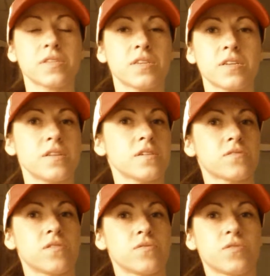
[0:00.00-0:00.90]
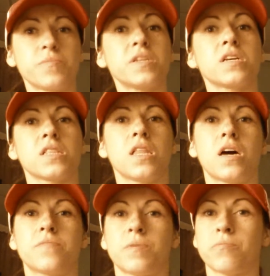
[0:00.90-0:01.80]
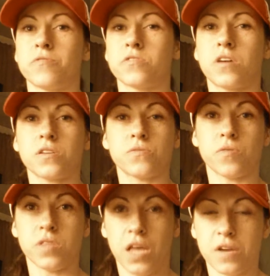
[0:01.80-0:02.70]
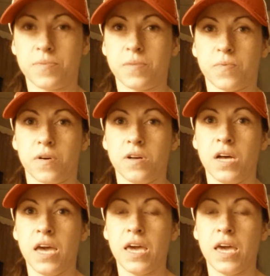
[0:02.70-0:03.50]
the idea is, you're meeting a lot of people, you're talking to a lot of people,